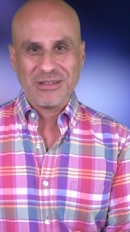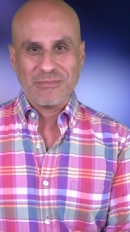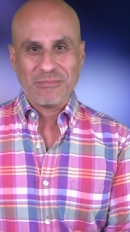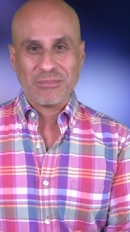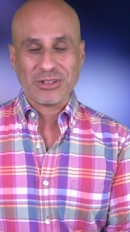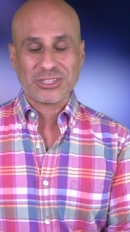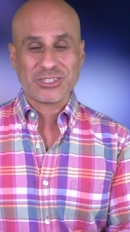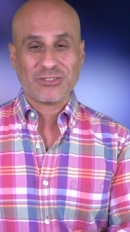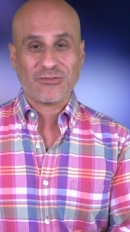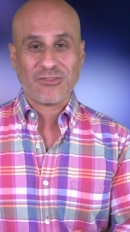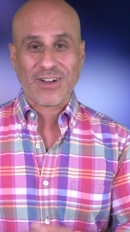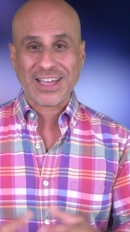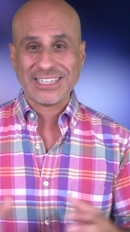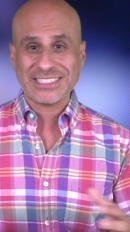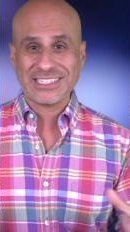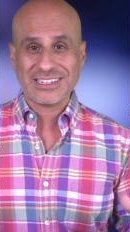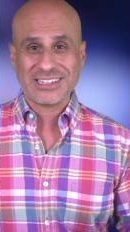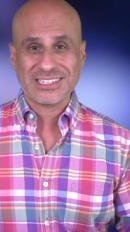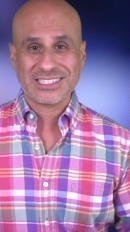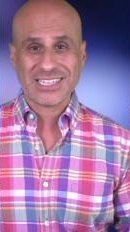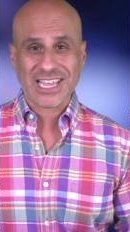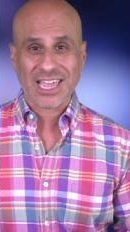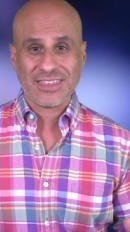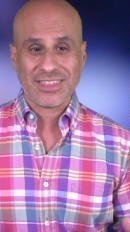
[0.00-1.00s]
but suffice it
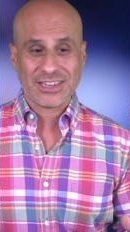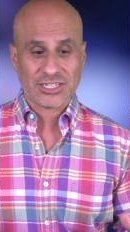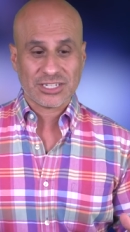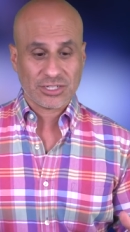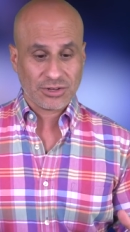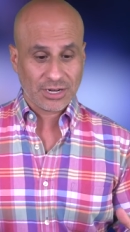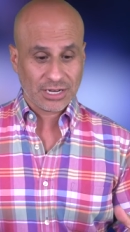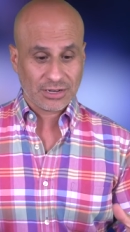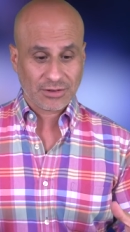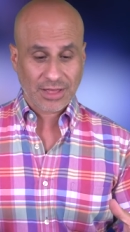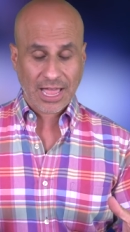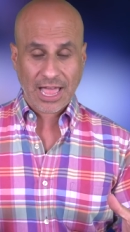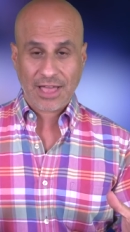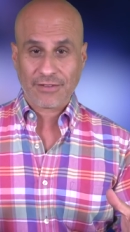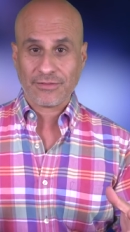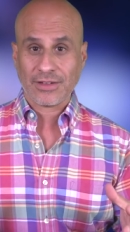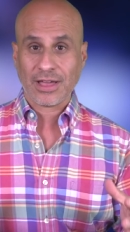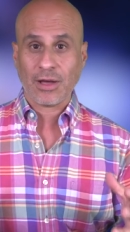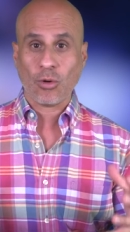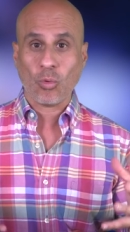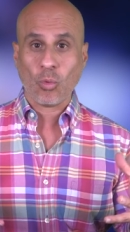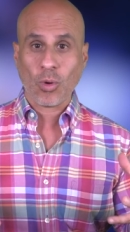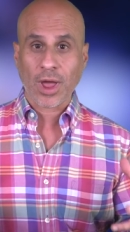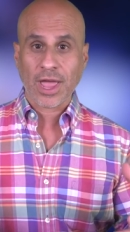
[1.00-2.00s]
to say that you need to have
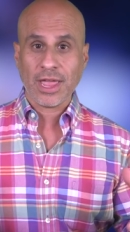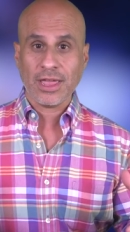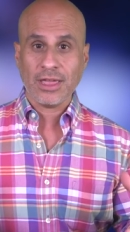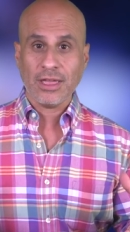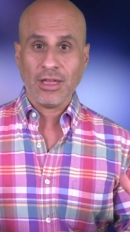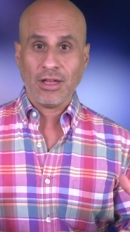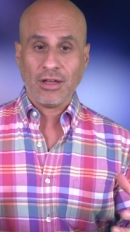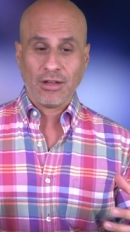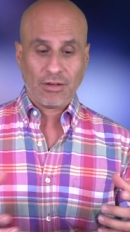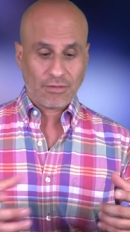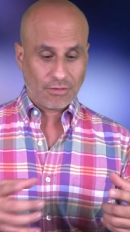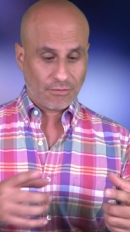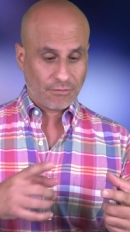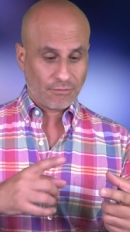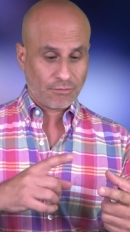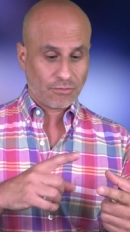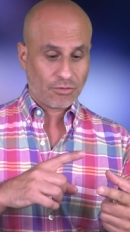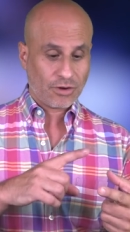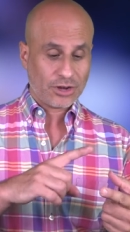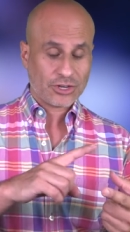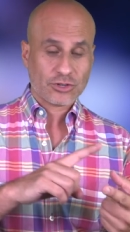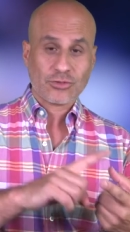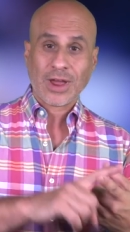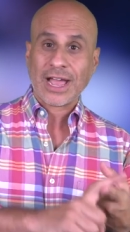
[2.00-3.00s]
a way
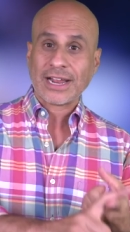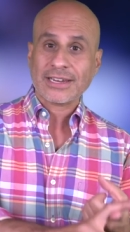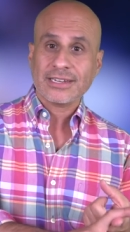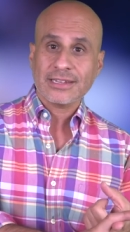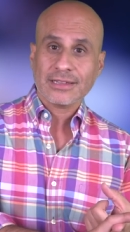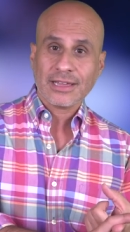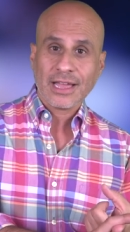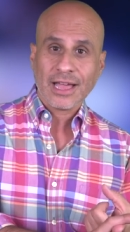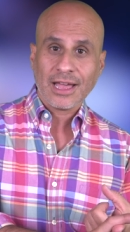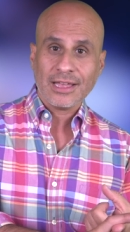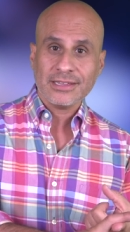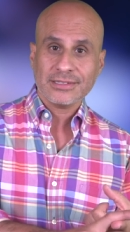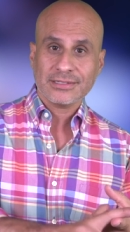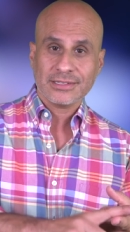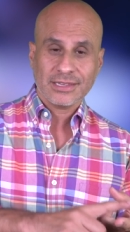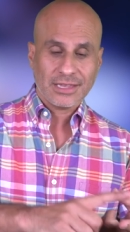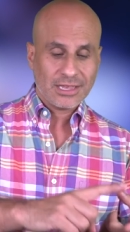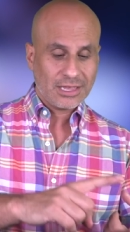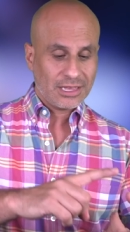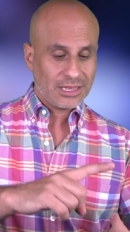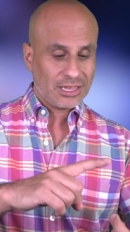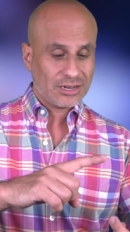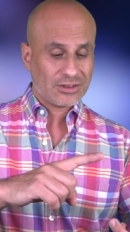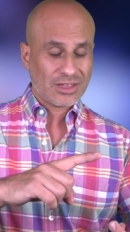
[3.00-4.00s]
for attracting guys,
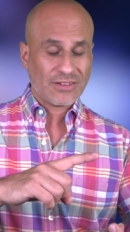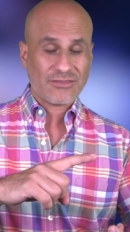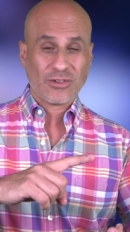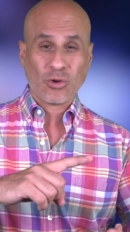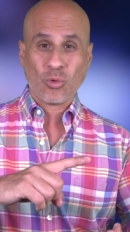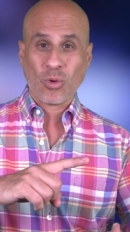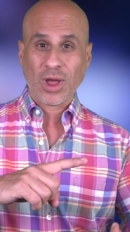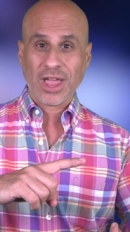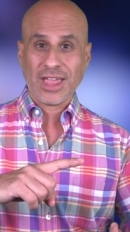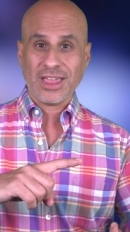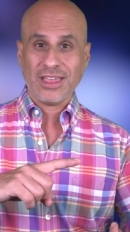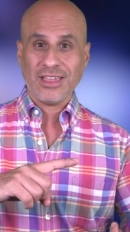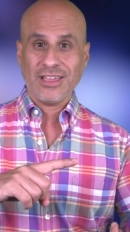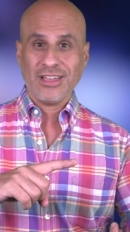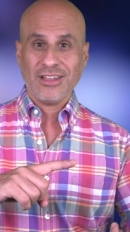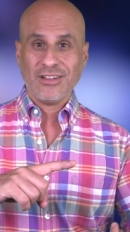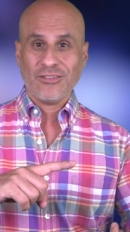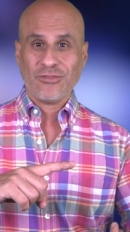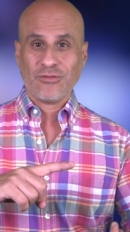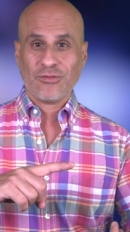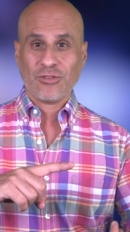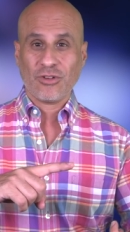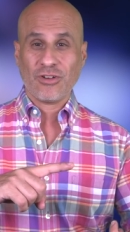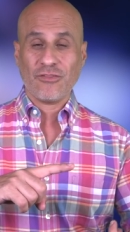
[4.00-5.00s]
you need to have a way
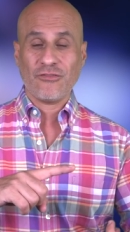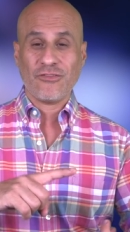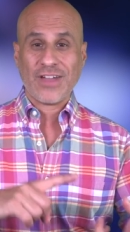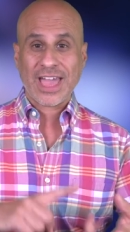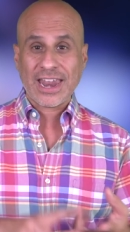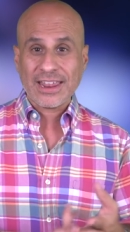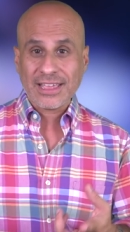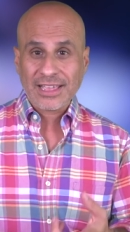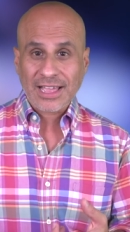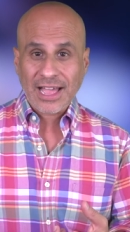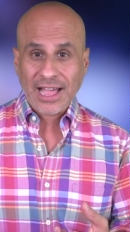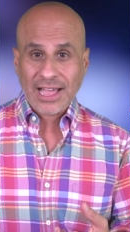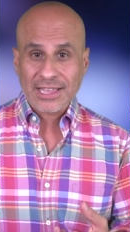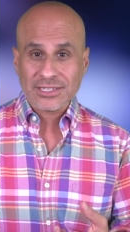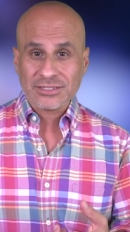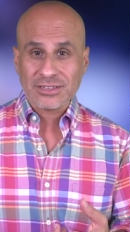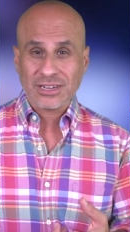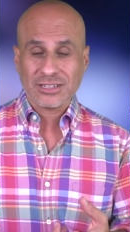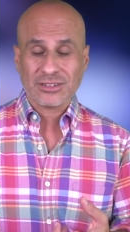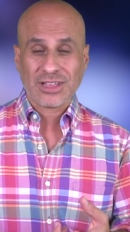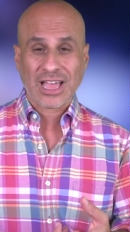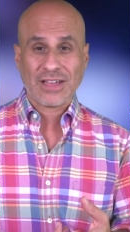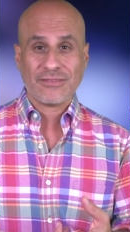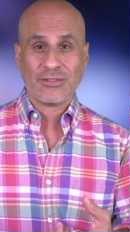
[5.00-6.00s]
for vetting guys, you
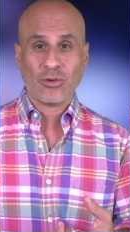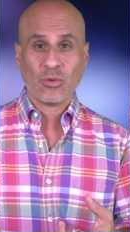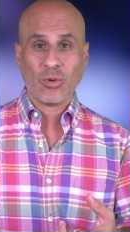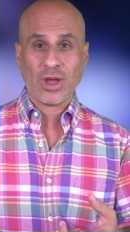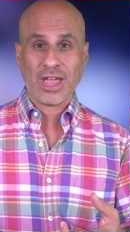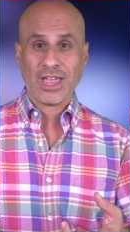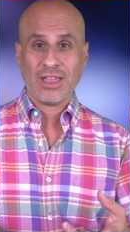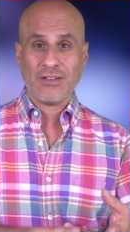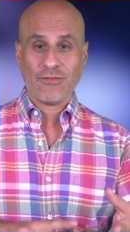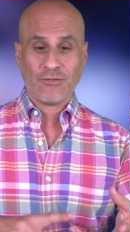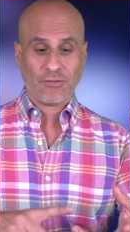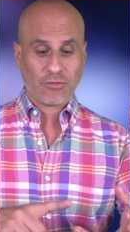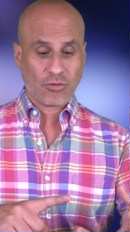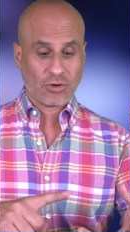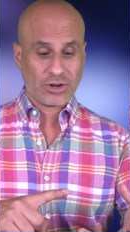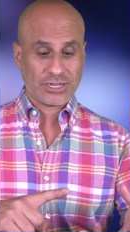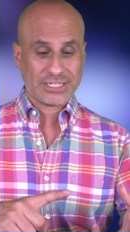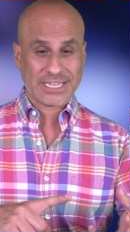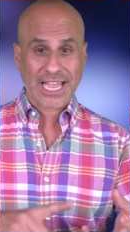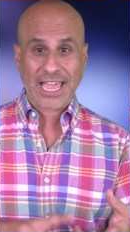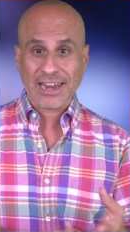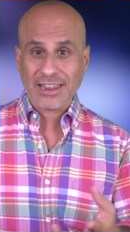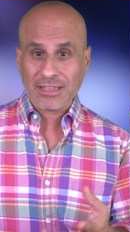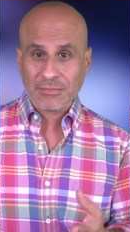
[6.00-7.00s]
need to have a way for
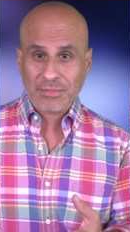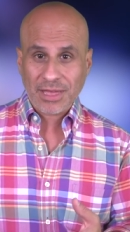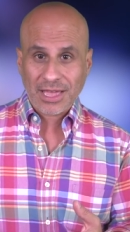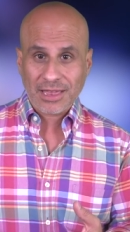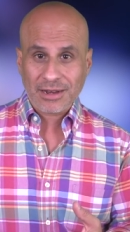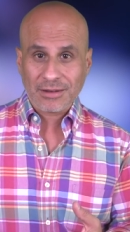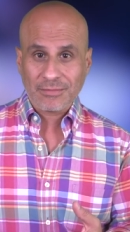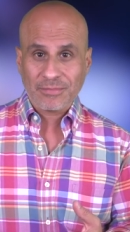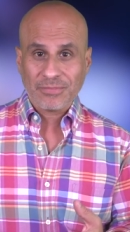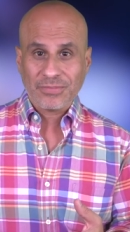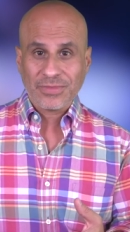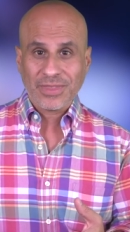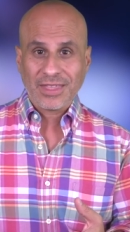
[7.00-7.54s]
dating men.